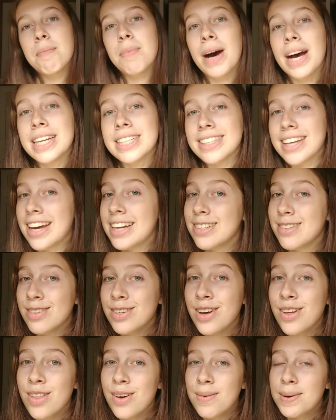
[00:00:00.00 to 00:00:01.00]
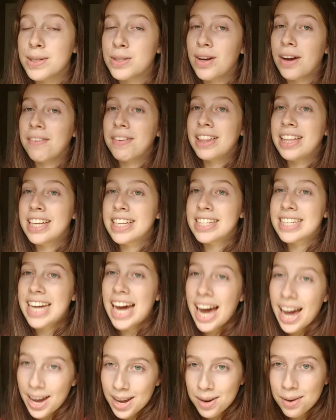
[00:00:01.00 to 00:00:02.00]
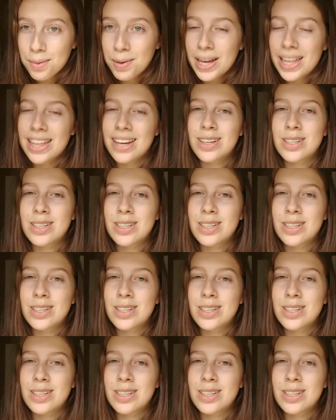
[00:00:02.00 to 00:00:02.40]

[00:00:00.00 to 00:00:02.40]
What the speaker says: But I do know that we're driving the entire way